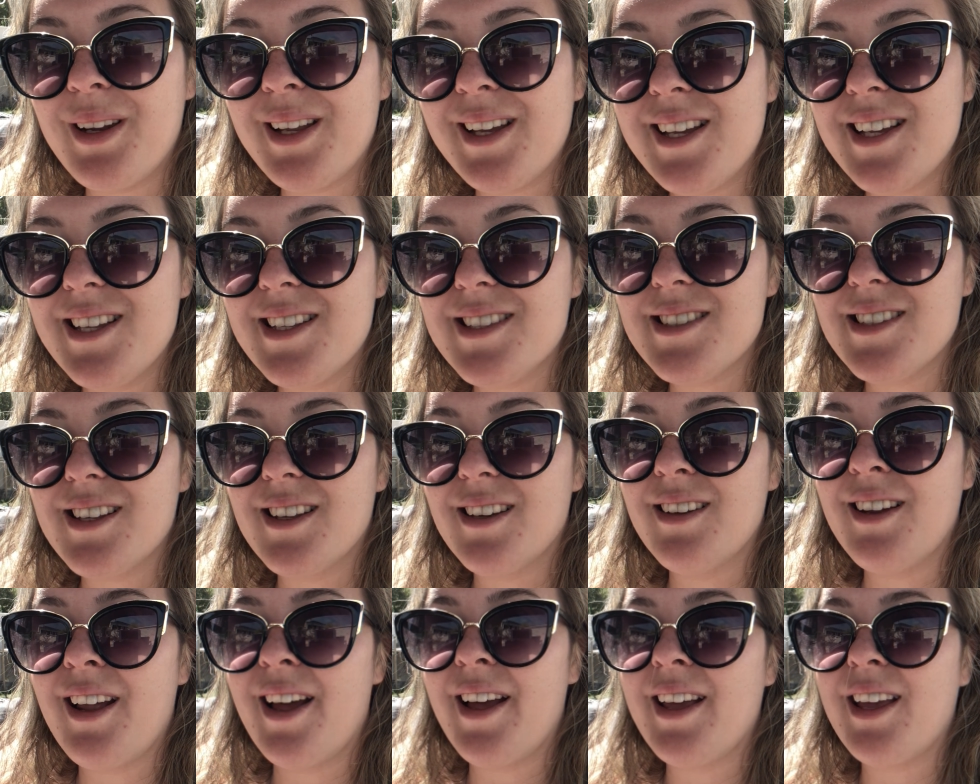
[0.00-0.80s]
please
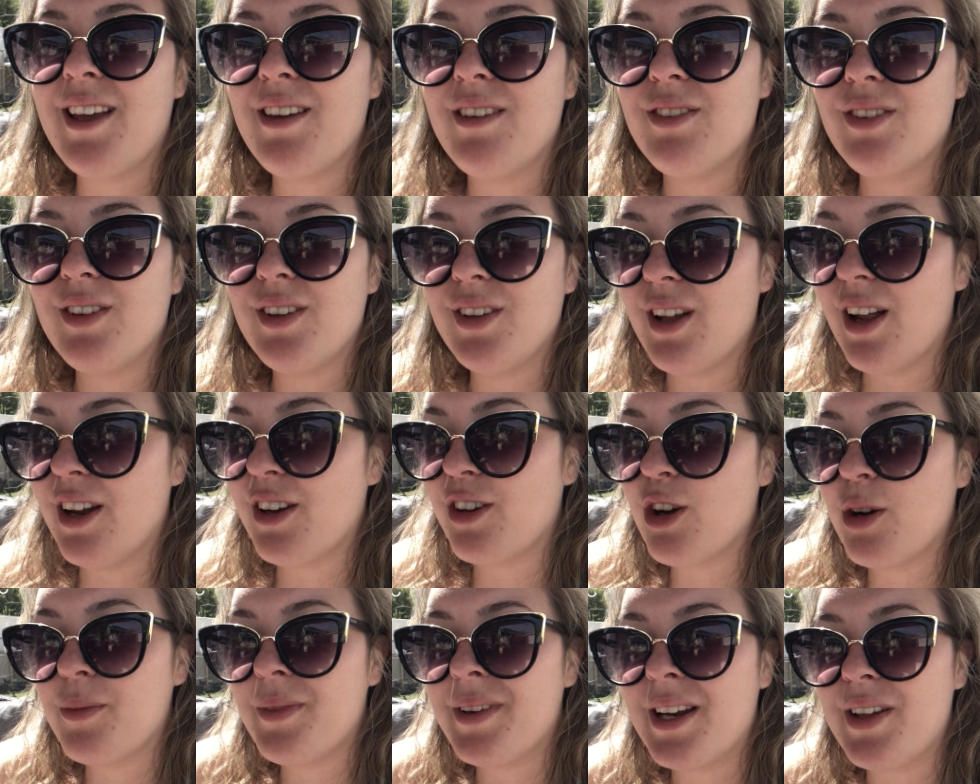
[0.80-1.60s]
like and
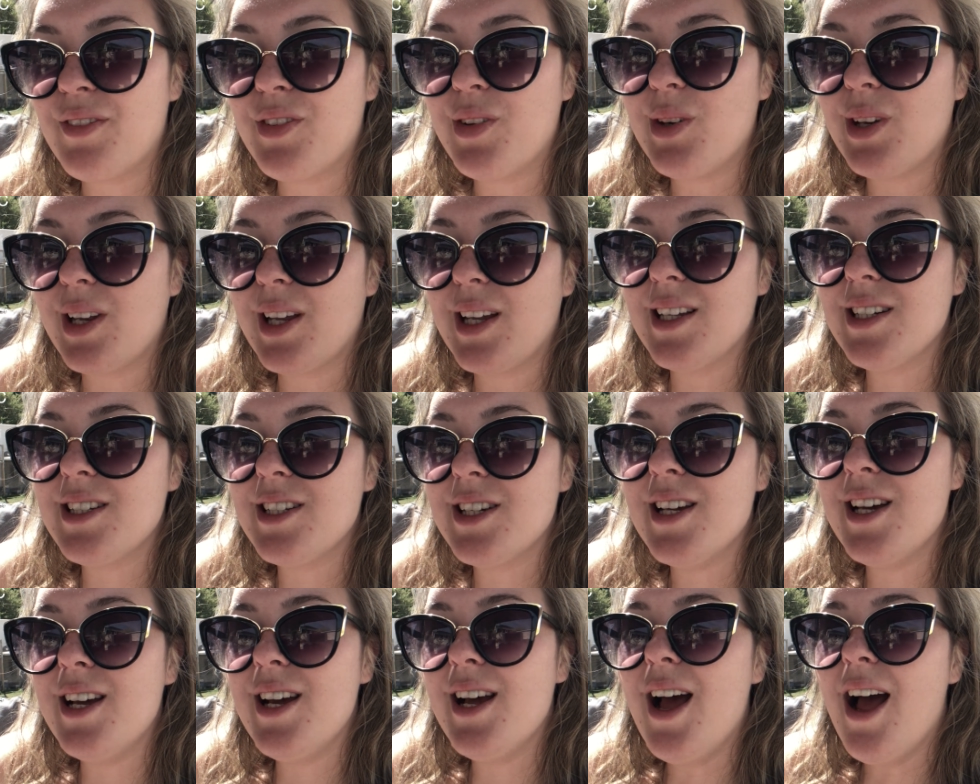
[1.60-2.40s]
comment if you did,
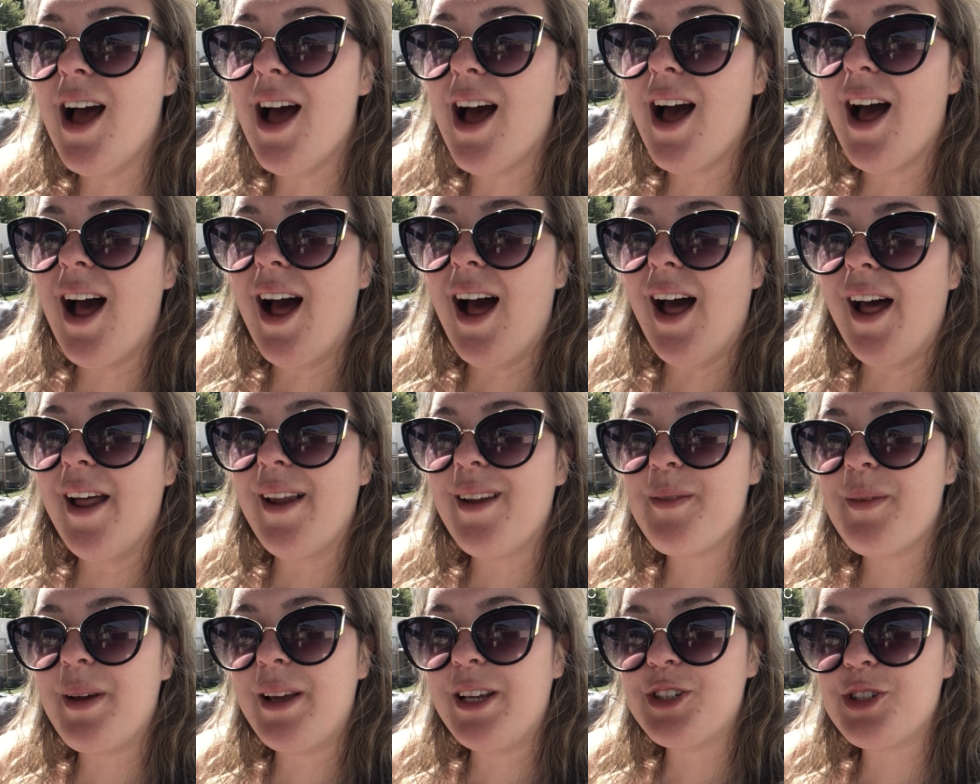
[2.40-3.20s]

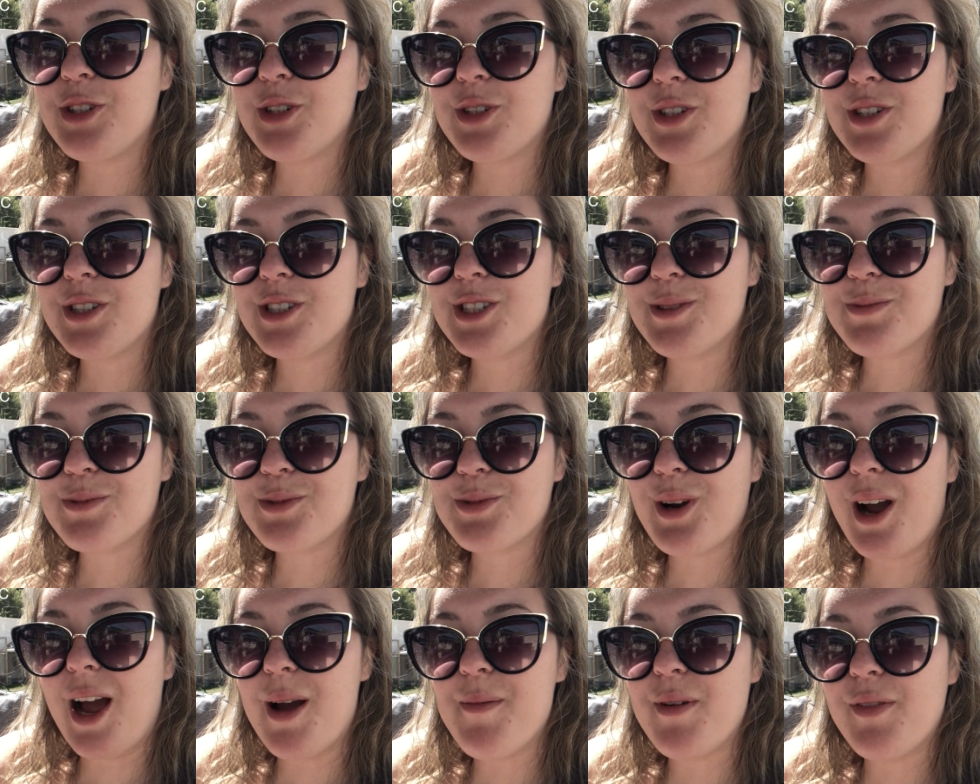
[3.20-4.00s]
and make sure to
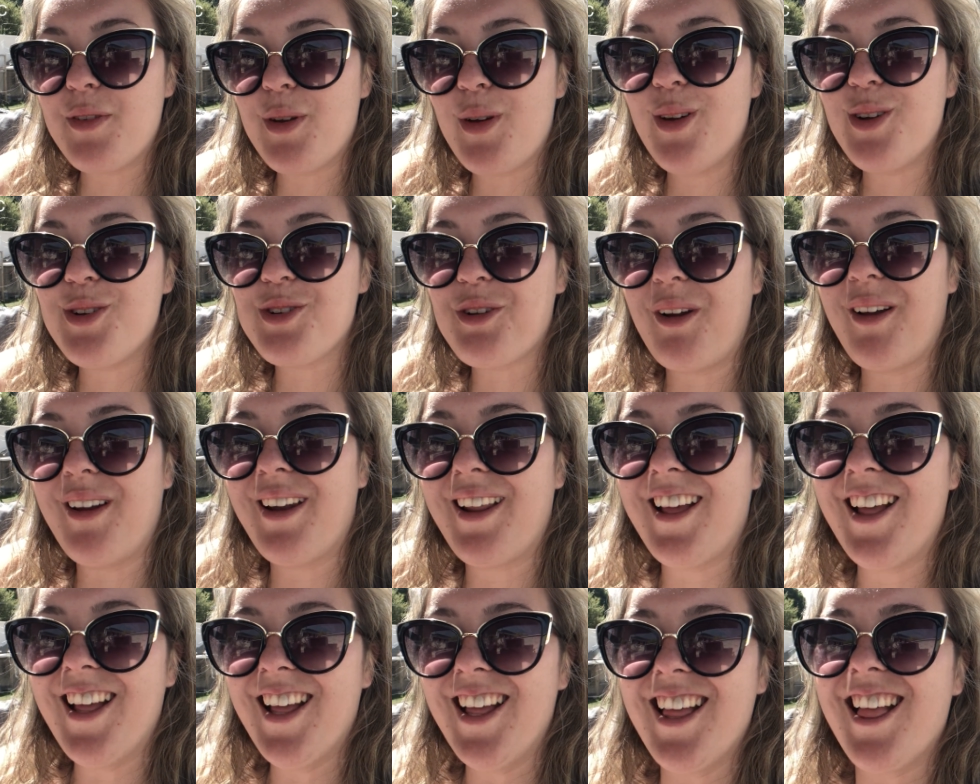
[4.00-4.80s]
subscribe if you enjoyed
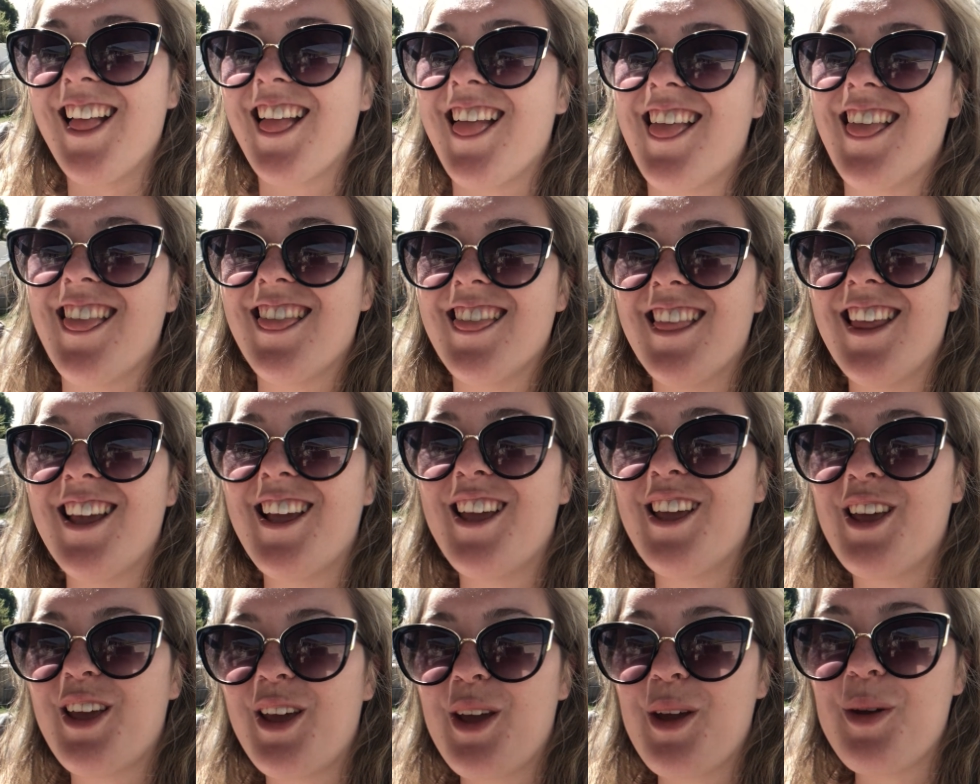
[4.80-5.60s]
it.
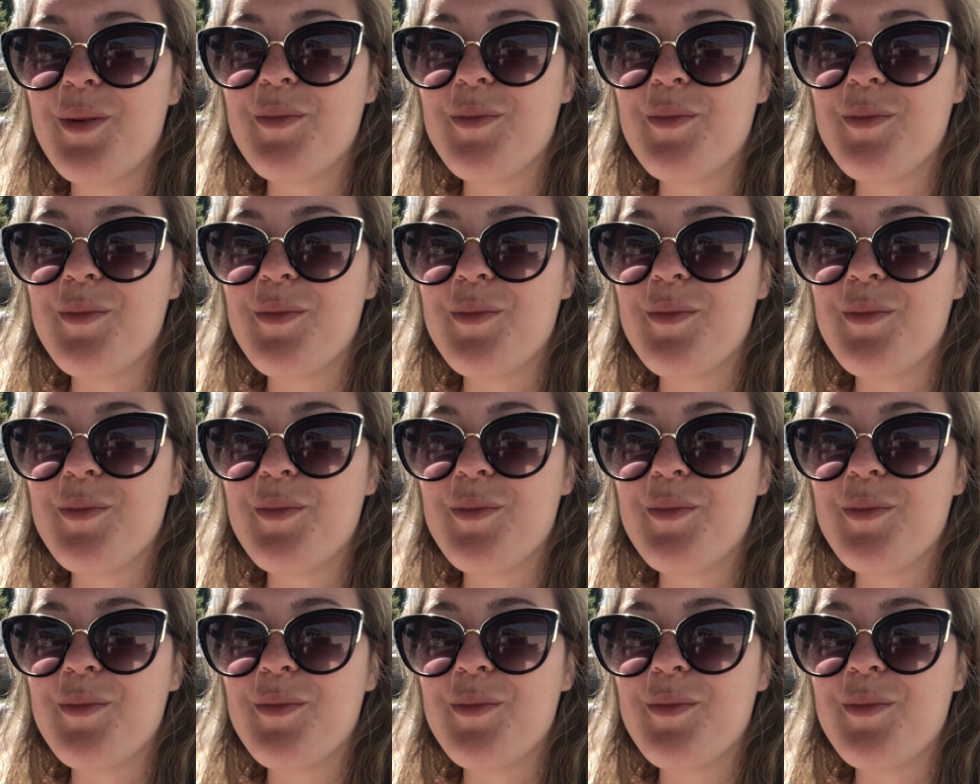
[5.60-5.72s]
Thank you,